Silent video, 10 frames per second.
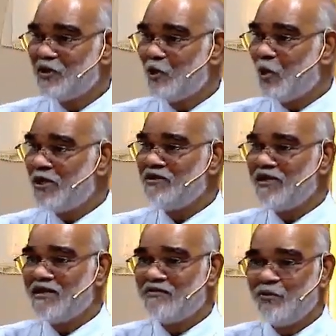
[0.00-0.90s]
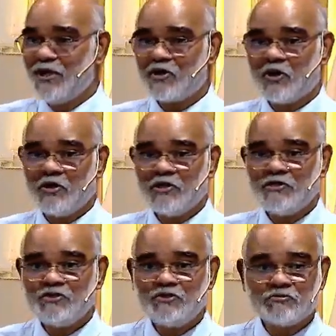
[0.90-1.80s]
the one that we are
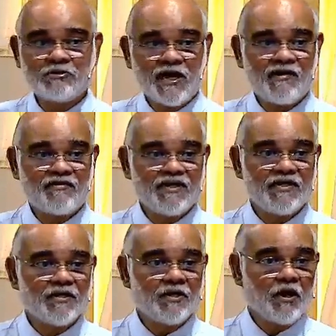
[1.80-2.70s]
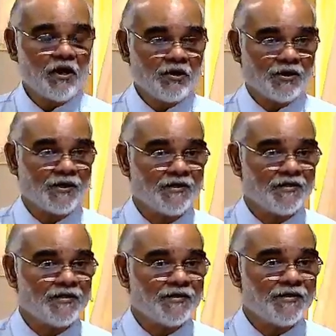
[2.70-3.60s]
called to carry on.
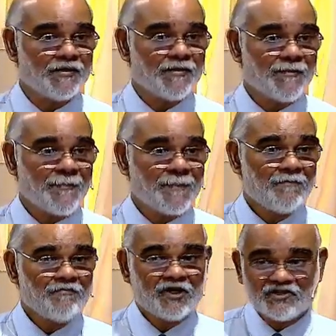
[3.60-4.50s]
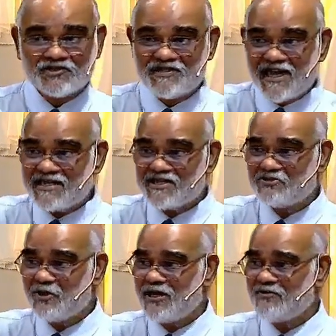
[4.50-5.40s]
Because that is
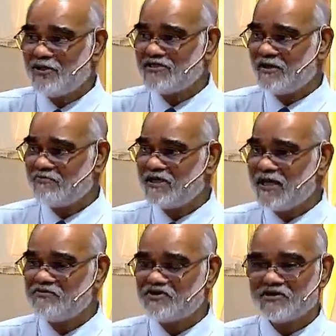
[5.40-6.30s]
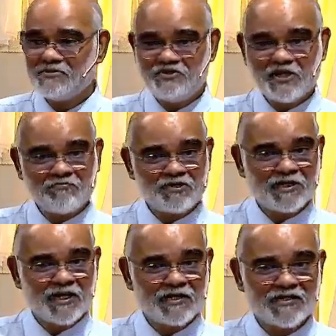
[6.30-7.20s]
where we sometimes jump the
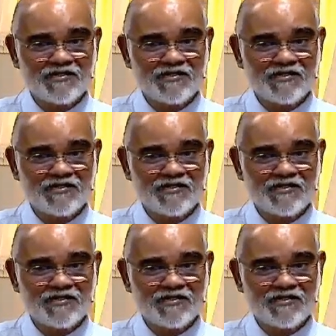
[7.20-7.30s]
gun